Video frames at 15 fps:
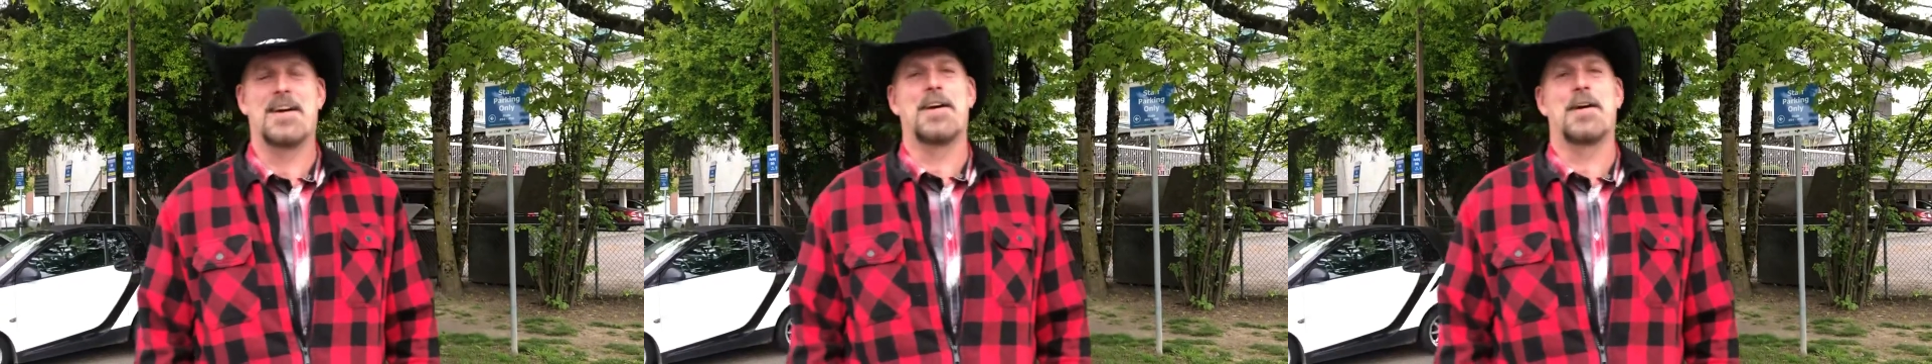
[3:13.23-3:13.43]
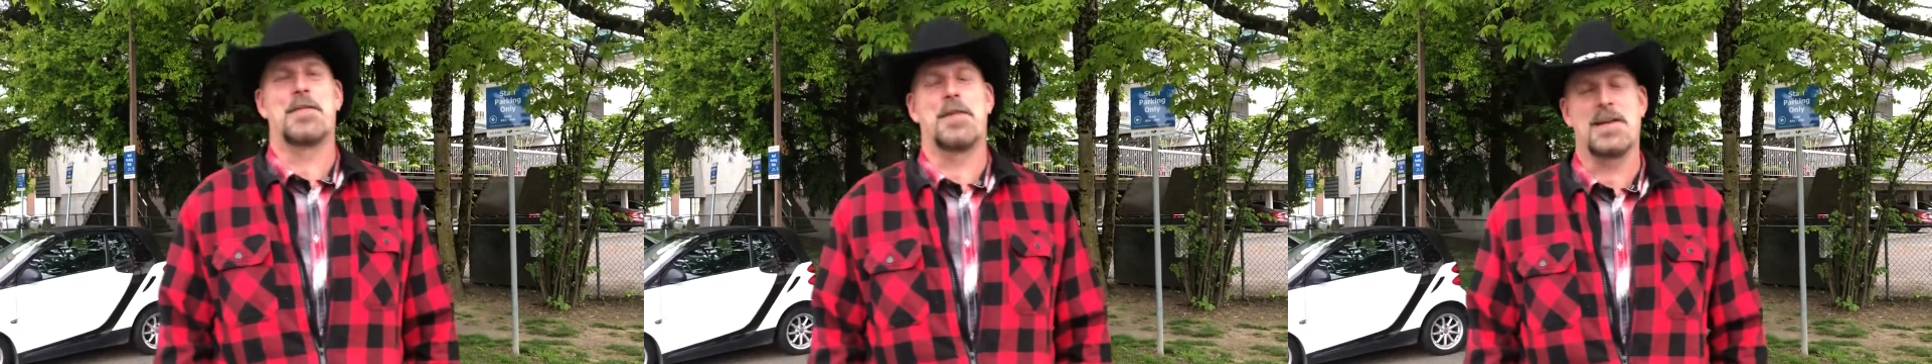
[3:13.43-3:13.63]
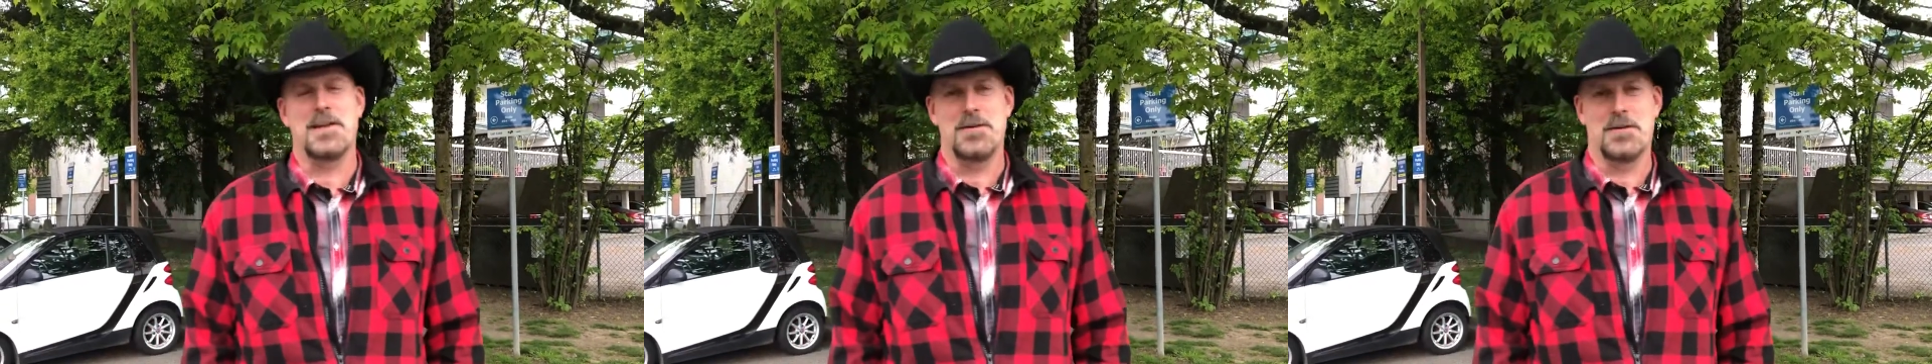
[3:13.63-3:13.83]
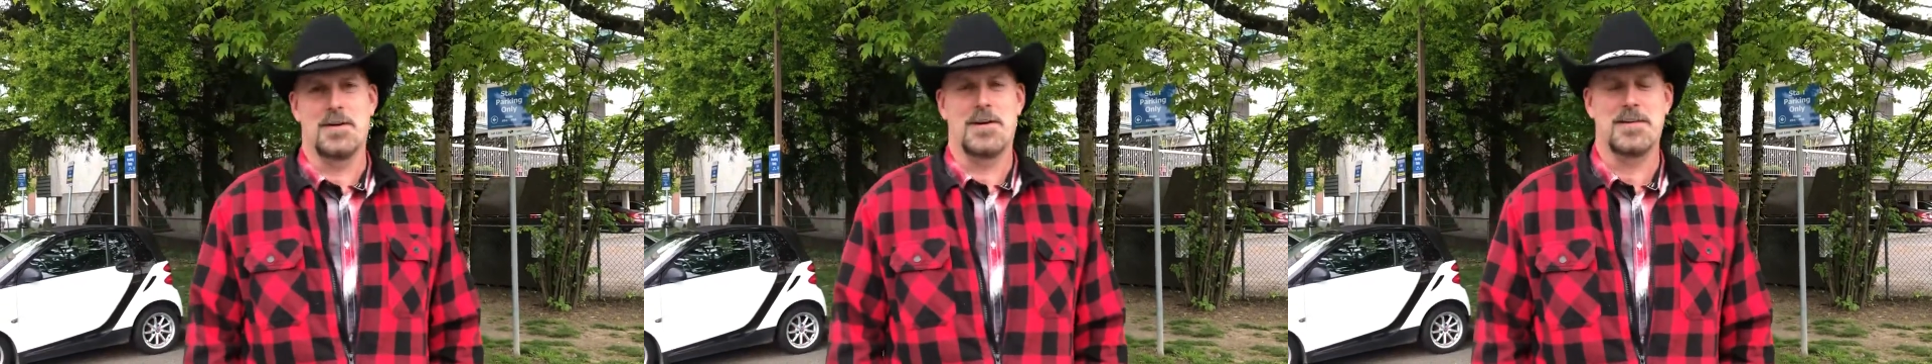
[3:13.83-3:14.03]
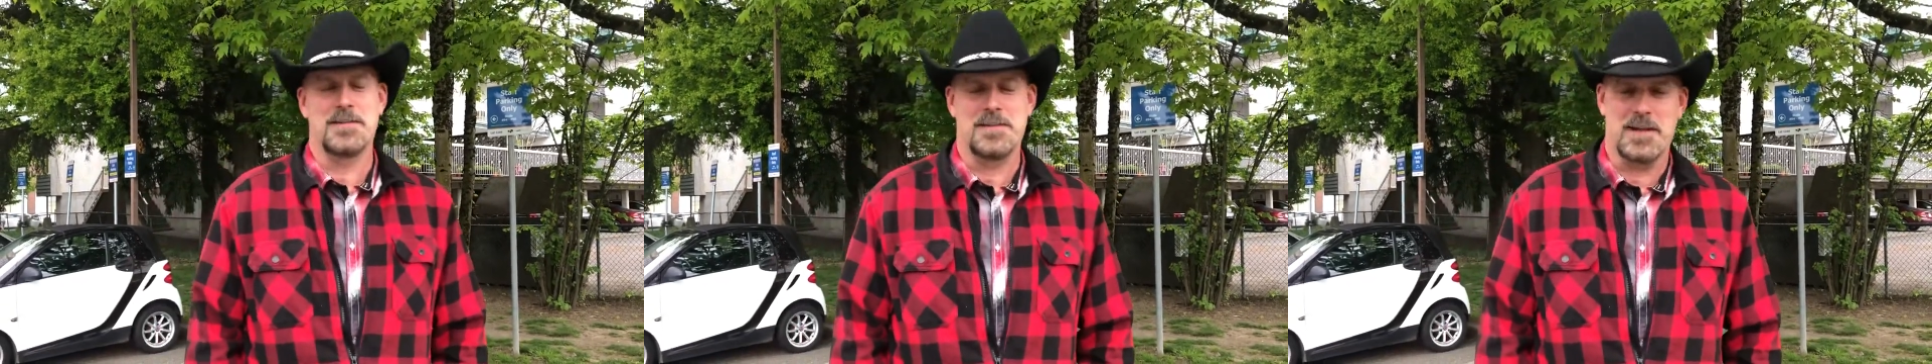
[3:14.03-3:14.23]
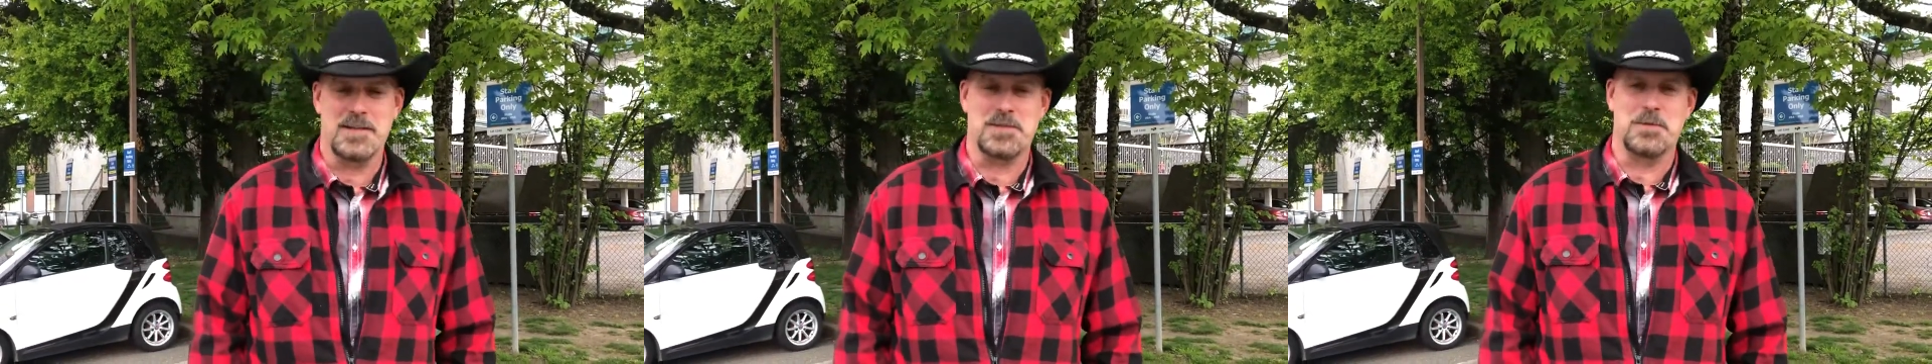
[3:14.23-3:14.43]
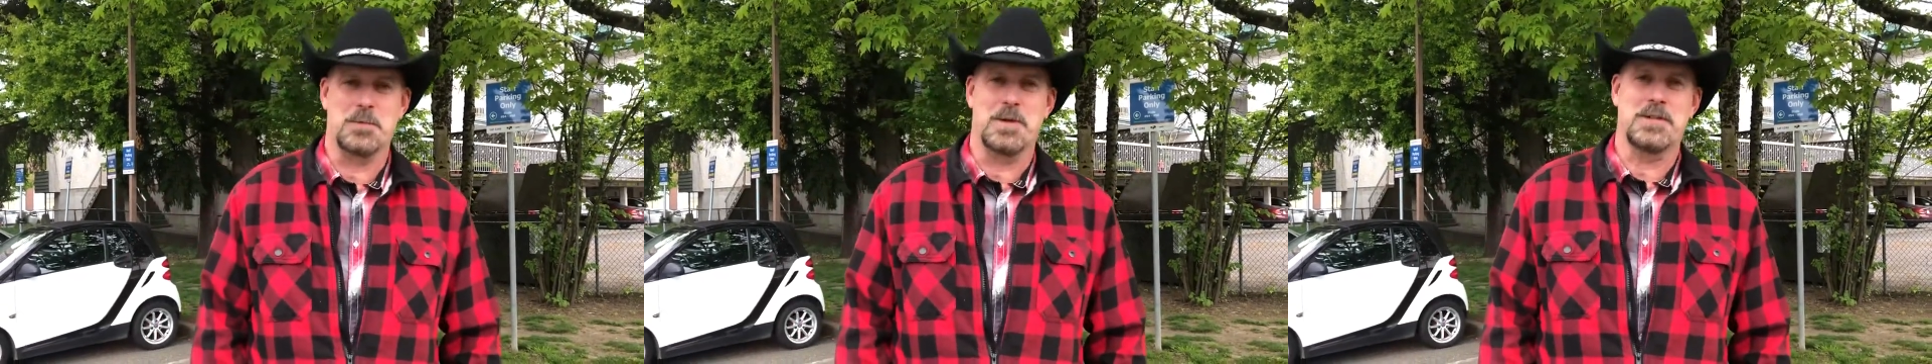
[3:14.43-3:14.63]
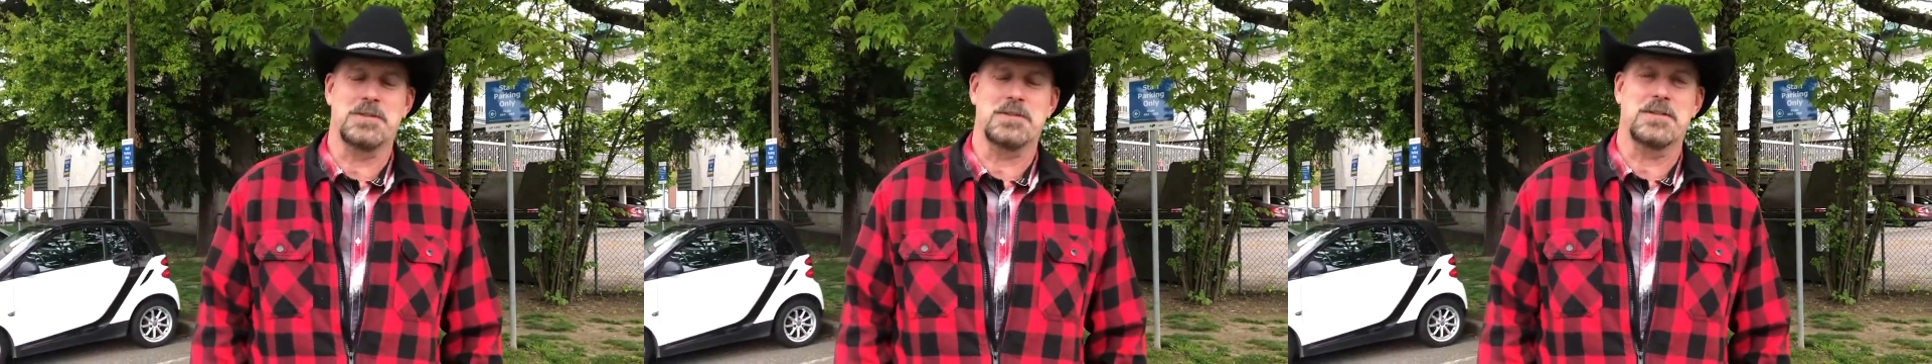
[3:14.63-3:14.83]
Oh, thank you, Don. Thanks so
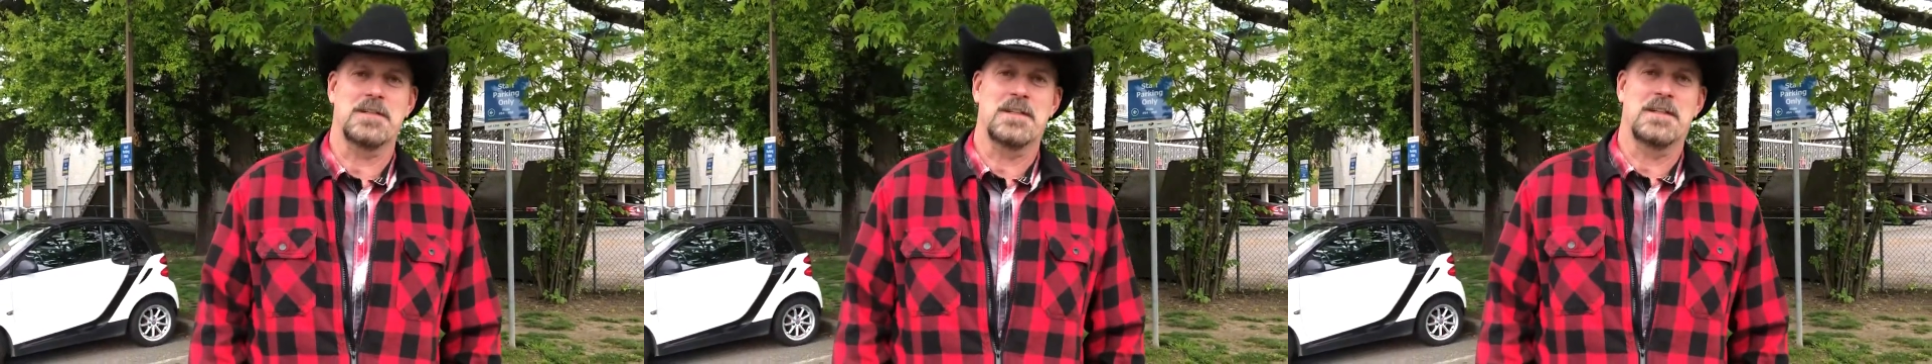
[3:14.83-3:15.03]
much.